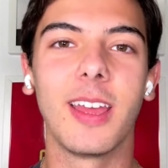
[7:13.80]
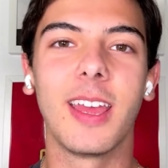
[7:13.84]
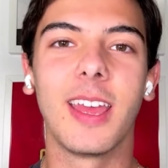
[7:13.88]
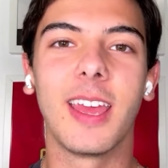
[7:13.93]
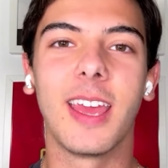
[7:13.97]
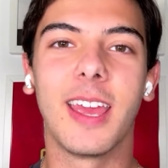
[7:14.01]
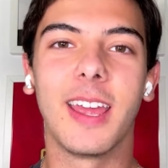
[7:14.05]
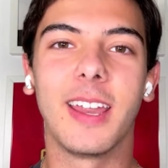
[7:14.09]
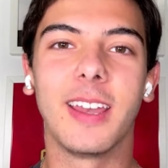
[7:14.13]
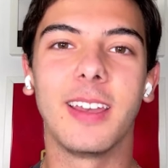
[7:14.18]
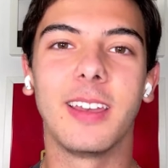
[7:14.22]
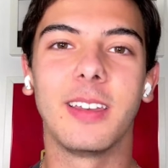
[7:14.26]

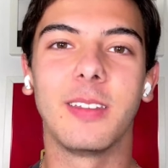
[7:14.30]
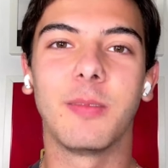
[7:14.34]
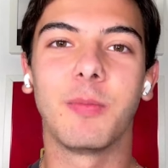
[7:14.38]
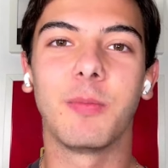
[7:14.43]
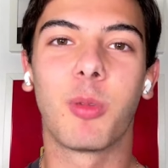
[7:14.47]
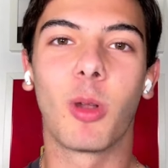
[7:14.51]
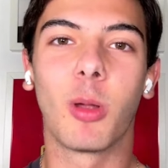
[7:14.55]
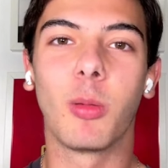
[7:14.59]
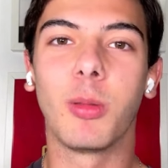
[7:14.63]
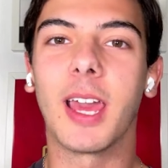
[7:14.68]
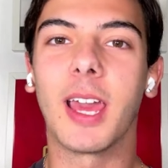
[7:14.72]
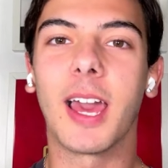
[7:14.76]
and
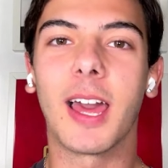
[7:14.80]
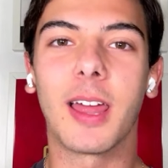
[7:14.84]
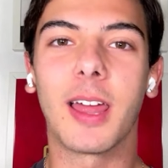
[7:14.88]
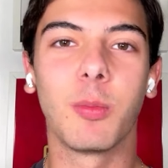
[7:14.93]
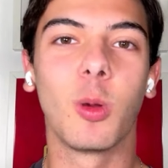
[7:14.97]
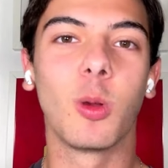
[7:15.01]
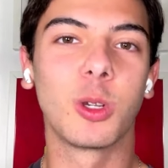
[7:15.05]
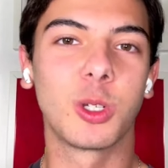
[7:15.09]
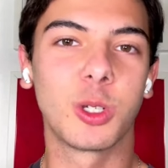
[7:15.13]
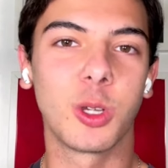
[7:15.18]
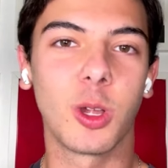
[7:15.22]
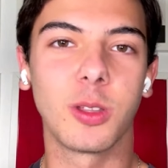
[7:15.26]
probably had
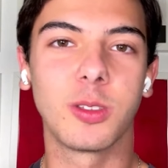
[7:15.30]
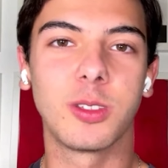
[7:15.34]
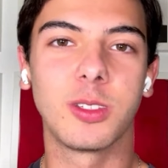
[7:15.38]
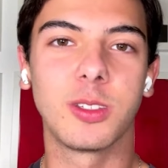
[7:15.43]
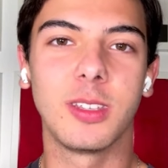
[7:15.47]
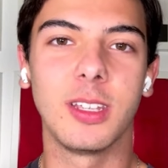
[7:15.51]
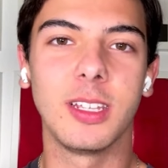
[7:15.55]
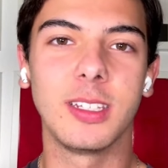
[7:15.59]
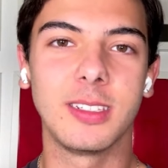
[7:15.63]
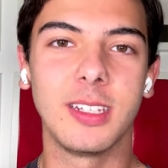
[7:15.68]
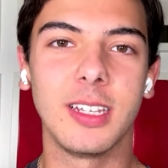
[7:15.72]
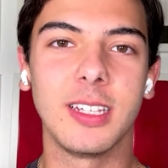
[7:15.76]
more shots
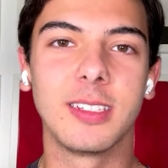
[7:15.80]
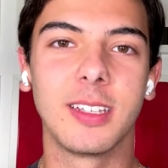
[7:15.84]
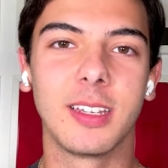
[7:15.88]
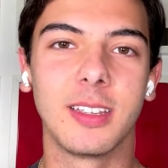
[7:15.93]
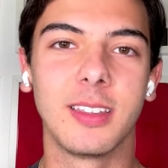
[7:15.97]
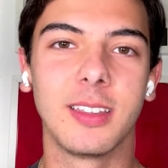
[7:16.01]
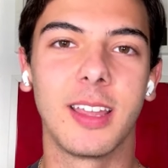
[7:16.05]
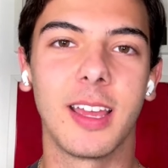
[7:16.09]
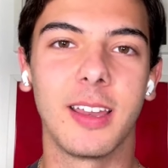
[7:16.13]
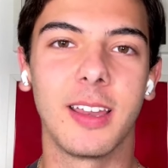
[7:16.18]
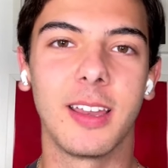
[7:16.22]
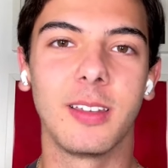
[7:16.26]
this
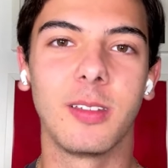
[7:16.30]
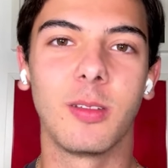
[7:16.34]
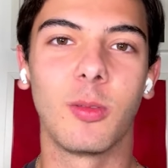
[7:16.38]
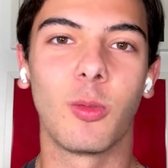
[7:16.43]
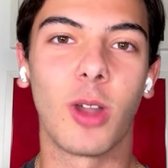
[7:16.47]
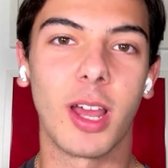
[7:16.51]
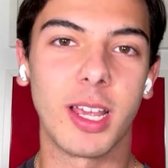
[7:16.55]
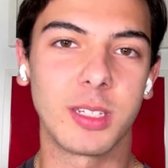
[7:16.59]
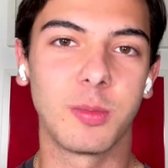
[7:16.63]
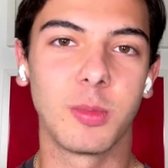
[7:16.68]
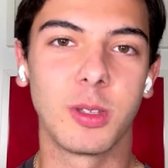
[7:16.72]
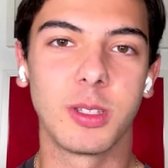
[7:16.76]
season than
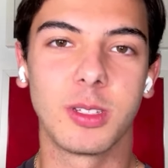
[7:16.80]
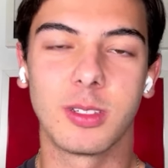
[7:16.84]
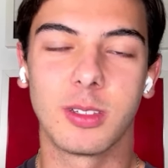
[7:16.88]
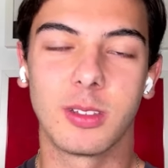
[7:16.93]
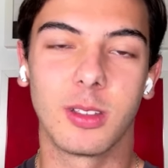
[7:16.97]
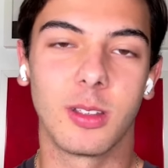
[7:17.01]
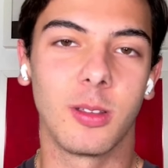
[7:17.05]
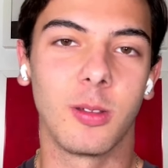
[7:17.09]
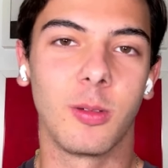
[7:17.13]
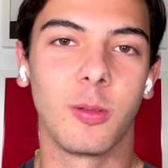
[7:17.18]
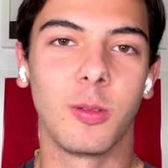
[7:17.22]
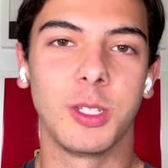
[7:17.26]
Rasmus,
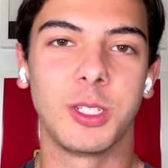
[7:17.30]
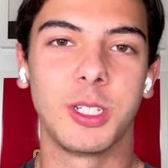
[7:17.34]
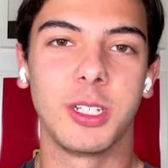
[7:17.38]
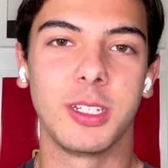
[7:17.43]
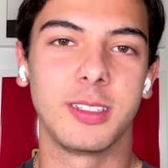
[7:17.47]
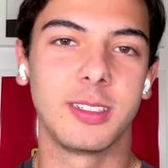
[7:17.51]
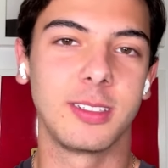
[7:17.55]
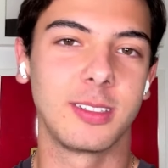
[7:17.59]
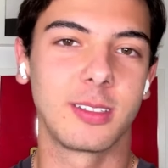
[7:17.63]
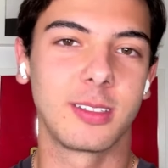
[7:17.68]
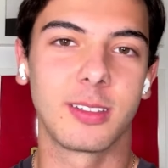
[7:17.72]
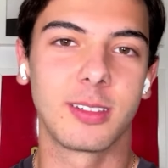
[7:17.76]
which
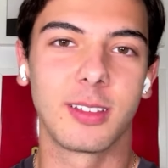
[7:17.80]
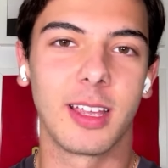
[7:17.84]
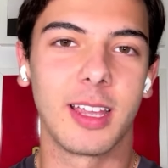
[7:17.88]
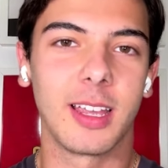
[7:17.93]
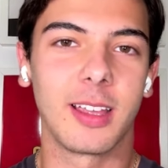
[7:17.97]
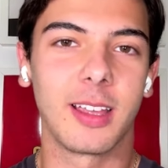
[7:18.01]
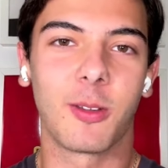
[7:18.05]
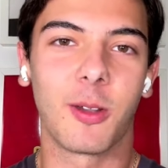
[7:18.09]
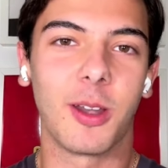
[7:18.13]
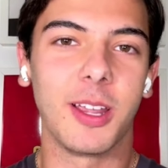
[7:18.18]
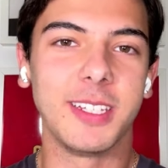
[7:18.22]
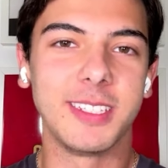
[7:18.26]
is
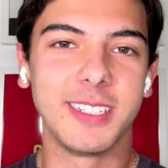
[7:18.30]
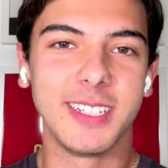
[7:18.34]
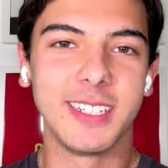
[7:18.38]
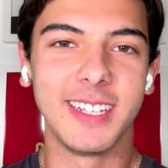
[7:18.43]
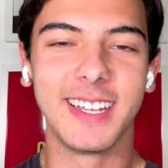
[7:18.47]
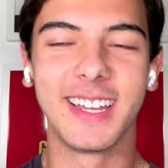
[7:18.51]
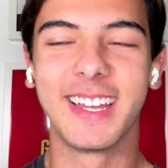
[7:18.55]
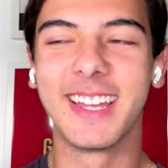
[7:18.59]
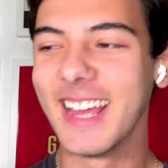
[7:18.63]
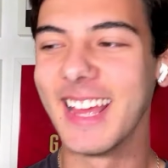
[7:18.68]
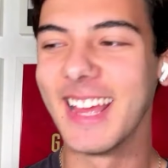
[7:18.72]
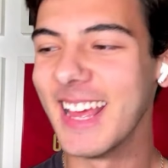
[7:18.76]
crazy.
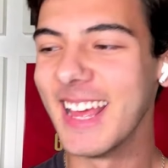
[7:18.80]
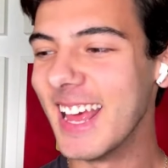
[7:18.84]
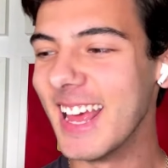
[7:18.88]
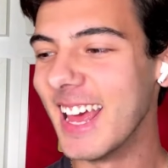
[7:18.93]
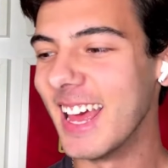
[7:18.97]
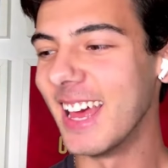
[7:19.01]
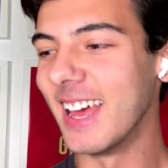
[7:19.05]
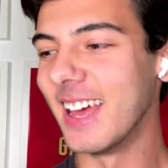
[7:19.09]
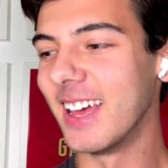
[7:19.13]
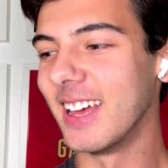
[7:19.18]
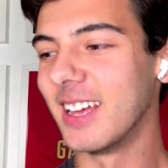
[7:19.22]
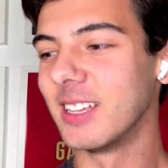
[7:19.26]

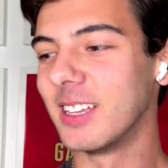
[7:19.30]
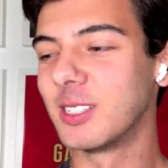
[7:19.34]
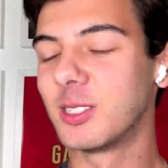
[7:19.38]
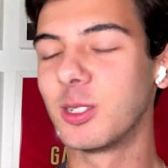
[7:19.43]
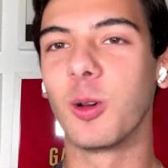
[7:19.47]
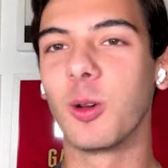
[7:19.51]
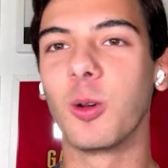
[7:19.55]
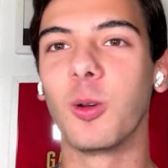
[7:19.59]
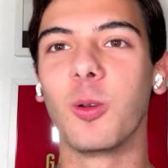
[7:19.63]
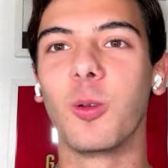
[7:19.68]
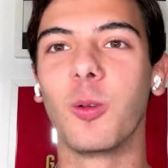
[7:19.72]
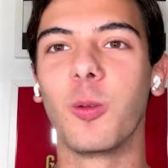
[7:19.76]

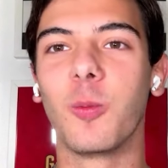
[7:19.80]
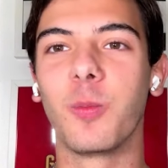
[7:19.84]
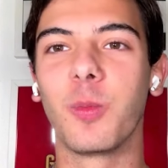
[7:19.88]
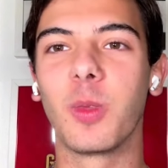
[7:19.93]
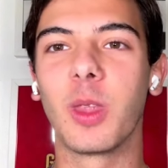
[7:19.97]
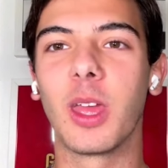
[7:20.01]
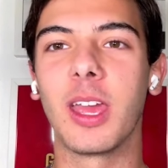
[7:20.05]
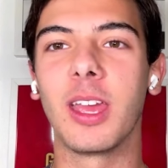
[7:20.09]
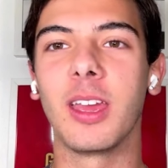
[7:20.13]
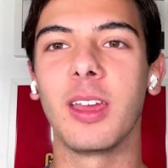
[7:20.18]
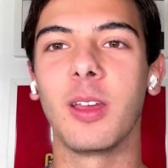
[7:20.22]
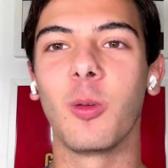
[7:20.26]

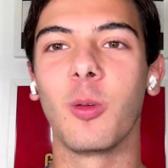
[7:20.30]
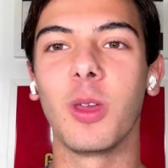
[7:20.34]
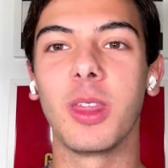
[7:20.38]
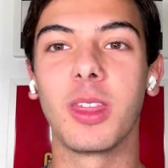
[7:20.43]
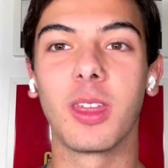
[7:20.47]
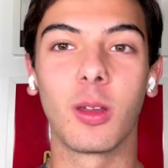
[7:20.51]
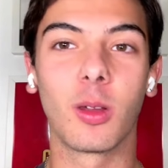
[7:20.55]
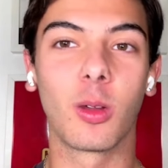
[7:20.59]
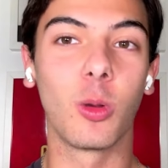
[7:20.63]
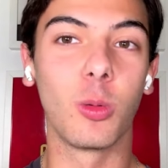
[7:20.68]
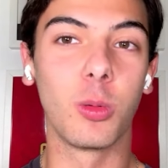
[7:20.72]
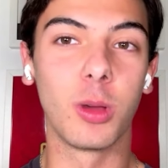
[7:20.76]
With
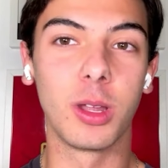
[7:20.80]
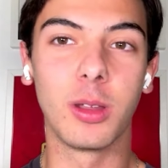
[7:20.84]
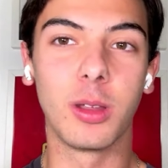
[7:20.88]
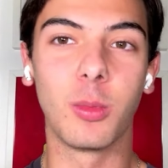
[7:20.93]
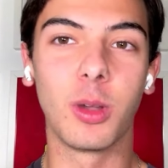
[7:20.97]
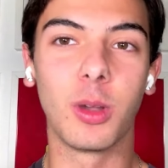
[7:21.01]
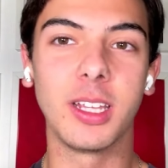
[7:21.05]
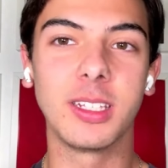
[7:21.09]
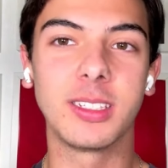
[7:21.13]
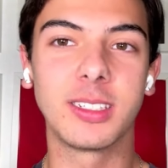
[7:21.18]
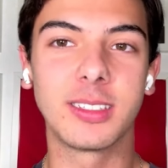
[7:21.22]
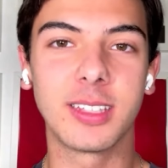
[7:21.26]
the Ruben
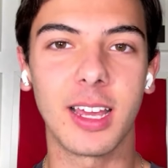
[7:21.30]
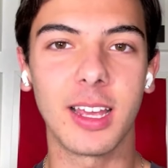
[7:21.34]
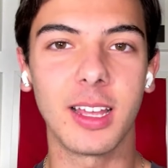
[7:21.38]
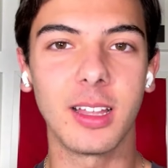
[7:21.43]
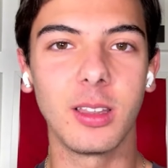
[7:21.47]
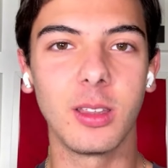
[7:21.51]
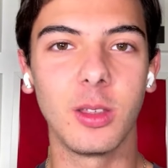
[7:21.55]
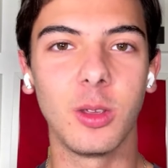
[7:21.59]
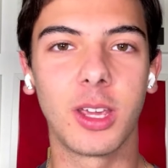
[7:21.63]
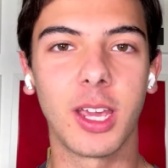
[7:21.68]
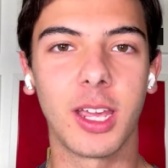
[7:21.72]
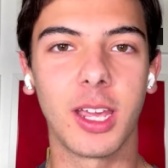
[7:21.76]
Amorim
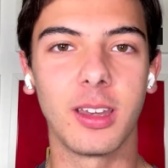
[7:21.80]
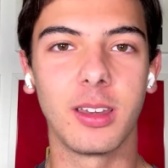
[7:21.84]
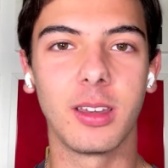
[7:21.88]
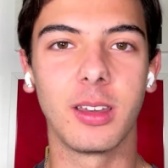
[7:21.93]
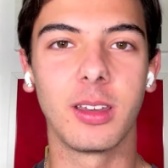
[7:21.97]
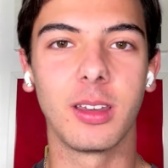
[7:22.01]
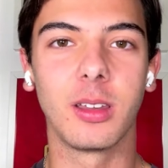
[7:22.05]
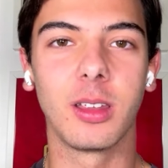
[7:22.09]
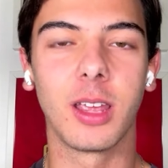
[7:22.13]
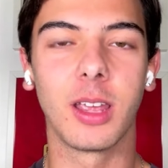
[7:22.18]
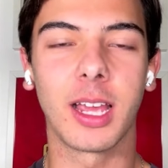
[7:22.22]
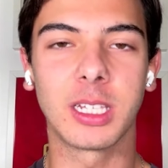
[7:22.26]
style, you
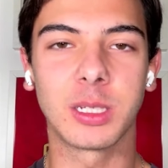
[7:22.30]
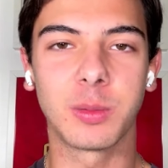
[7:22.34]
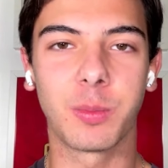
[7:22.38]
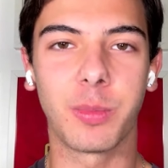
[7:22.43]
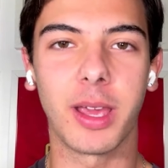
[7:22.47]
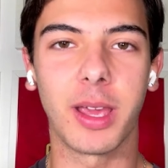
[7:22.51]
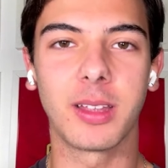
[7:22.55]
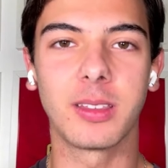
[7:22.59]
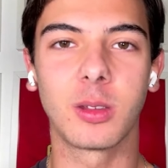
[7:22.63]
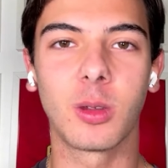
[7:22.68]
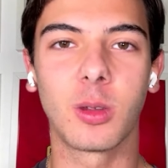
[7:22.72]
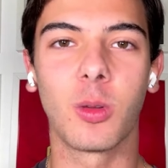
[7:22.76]
can
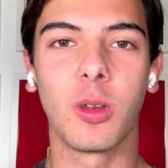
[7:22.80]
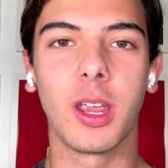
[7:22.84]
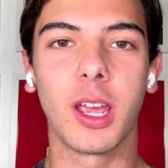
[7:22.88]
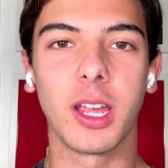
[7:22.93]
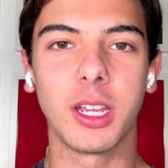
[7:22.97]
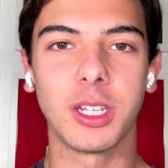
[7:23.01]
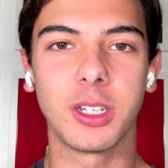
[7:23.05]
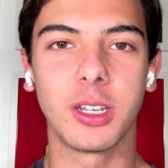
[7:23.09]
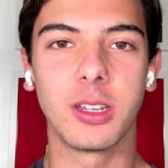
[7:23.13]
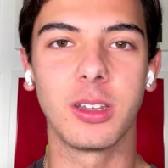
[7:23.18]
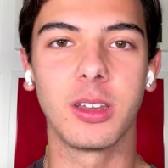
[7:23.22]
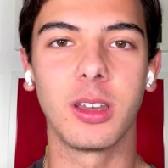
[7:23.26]
expect
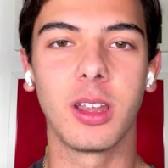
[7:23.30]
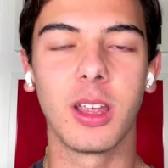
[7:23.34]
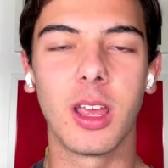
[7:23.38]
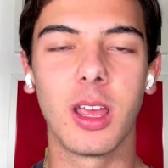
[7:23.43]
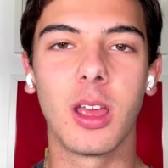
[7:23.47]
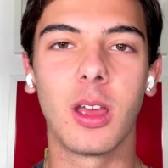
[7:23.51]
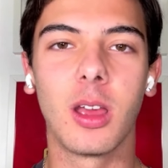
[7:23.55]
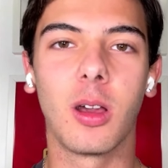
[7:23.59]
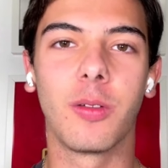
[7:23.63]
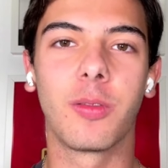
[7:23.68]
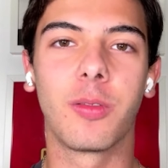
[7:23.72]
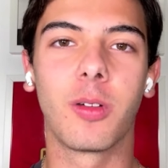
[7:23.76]
creation
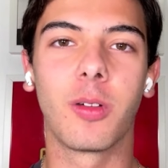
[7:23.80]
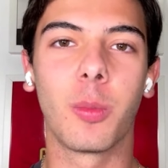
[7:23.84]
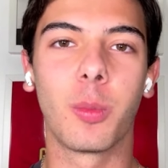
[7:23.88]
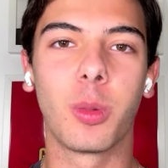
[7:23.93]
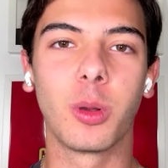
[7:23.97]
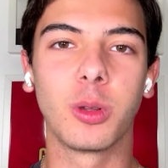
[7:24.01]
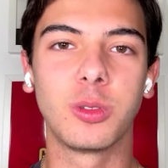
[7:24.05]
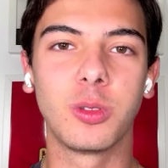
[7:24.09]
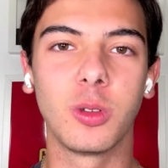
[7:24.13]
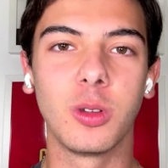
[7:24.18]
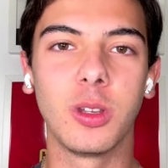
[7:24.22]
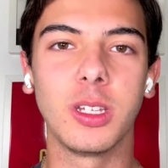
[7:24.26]
of
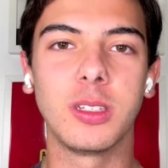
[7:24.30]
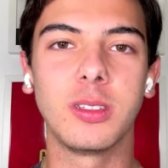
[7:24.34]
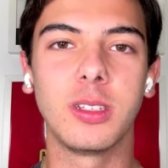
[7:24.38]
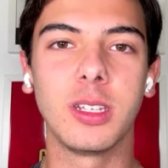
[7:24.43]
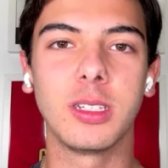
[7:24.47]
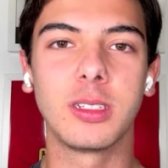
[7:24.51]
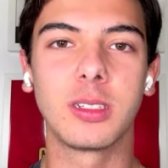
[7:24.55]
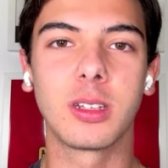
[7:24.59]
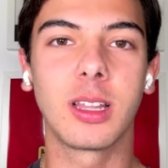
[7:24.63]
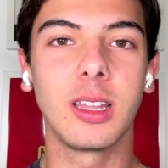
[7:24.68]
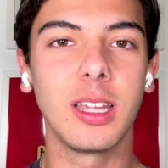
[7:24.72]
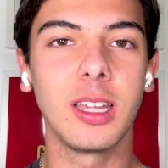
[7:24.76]

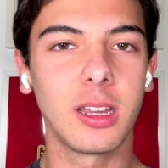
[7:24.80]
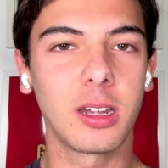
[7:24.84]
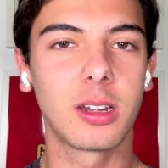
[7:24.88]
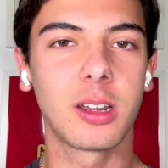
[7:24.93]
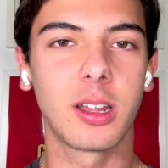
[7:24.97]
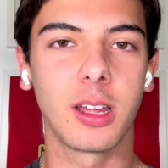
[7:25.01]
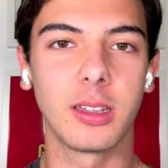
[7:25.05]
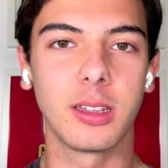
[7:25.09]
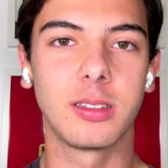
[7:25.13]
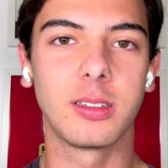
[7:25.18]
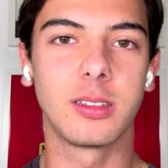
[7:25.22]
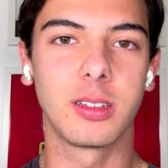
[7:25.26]
opportunities,
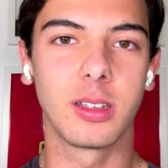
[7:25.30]
clear-cut